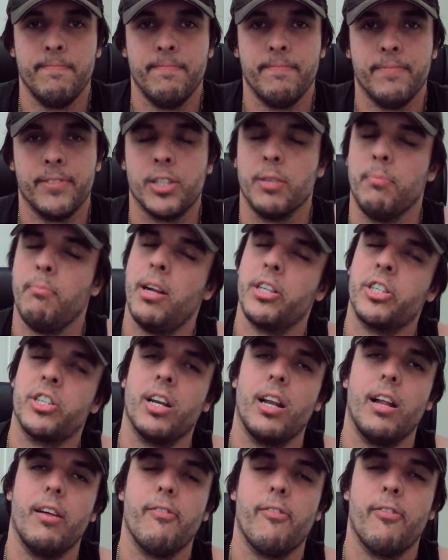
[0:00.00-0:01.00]
So much
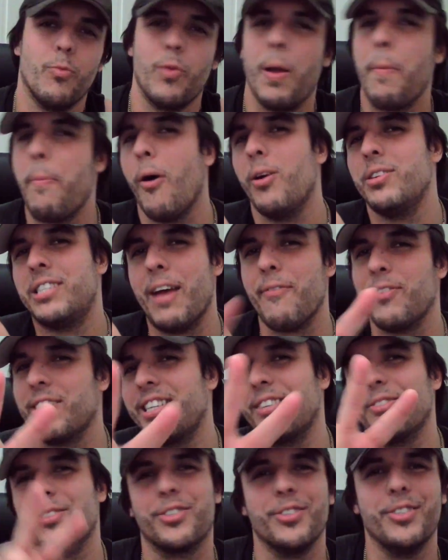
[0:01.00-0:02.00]
love. We post every
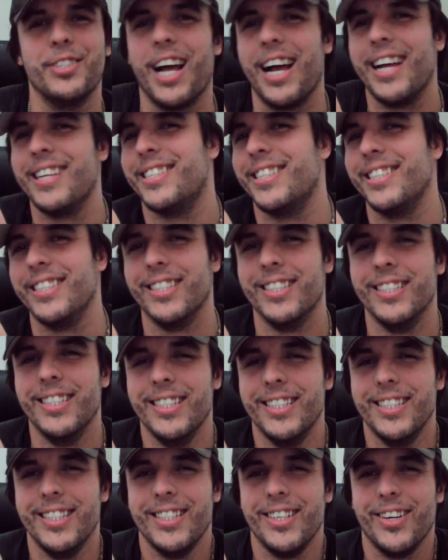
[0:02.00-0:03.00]
single 2 days here
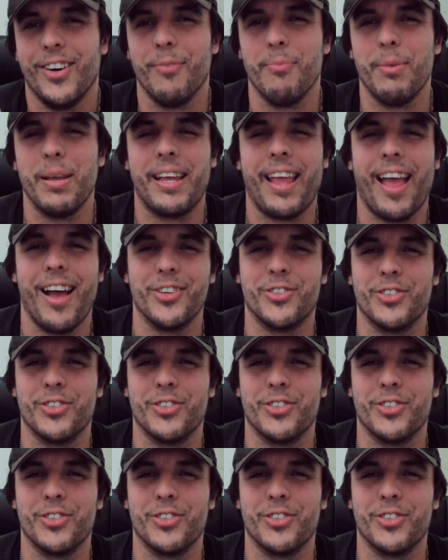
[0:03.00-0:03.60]
on BKR